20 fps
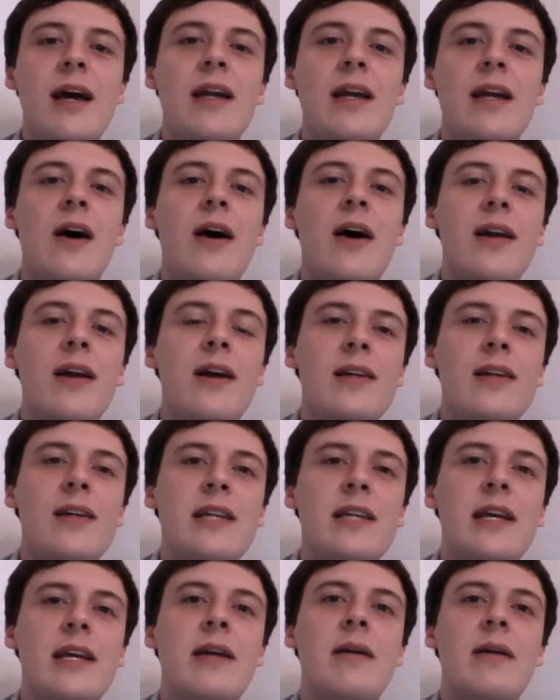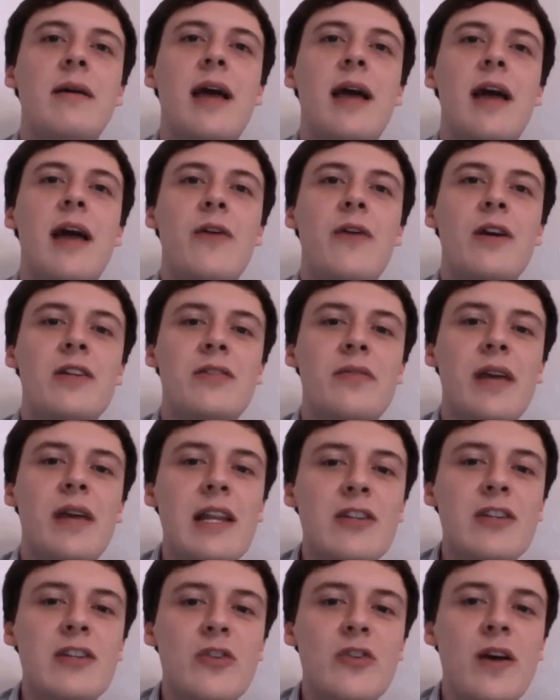and highlighting areas of
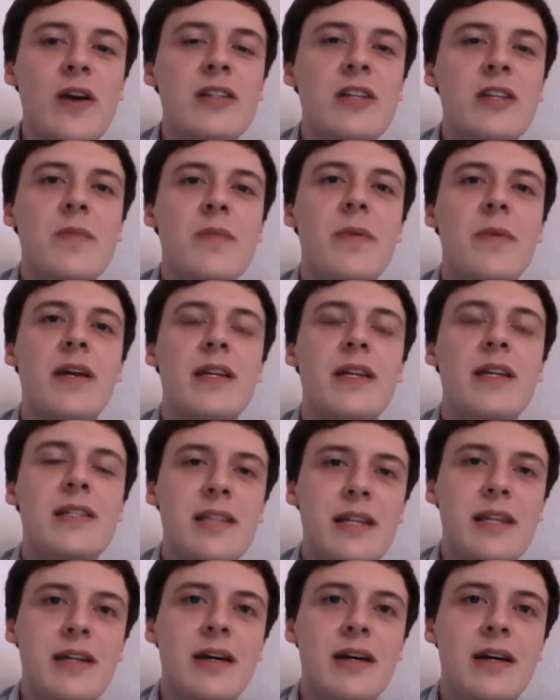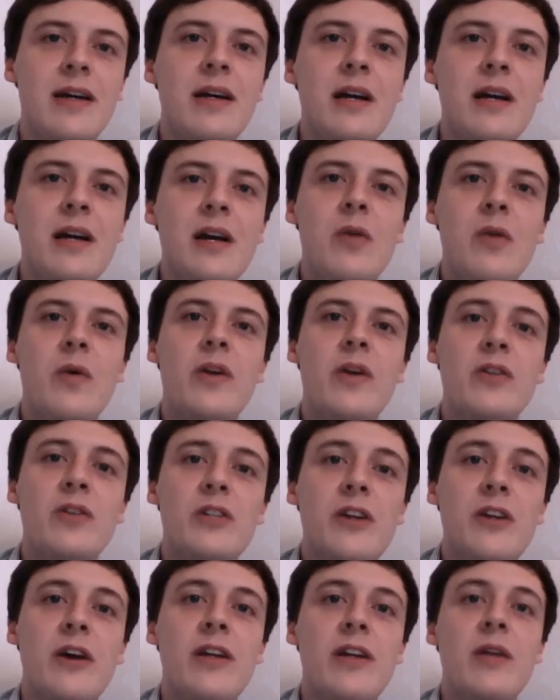interest that you might consider when you're
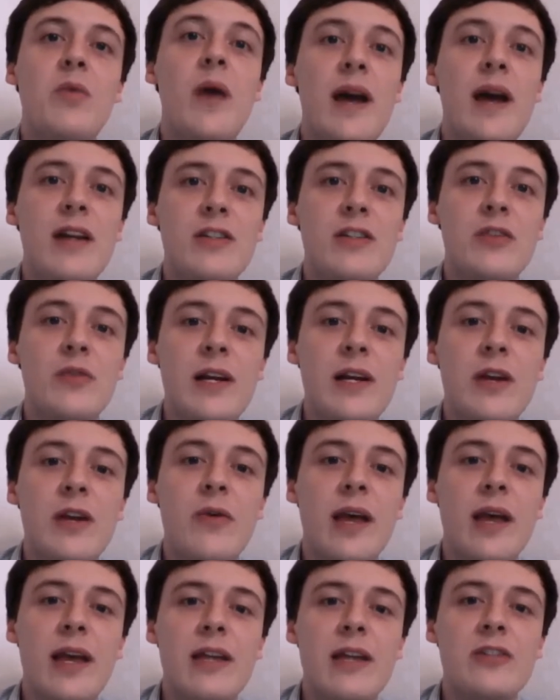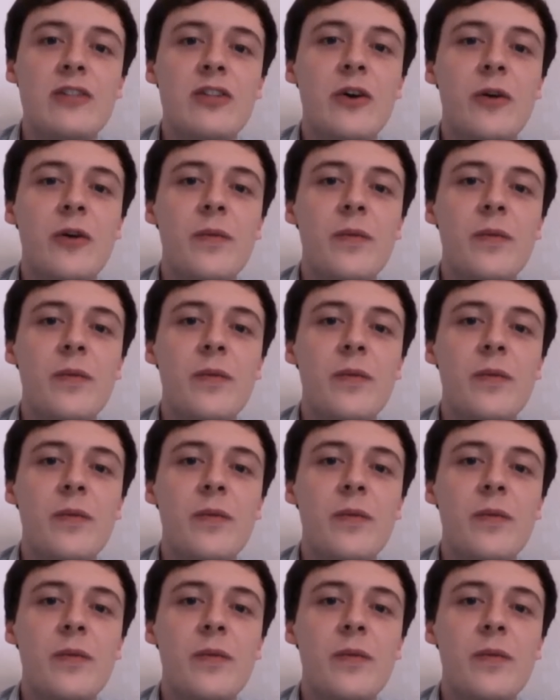deciding where to relocate to.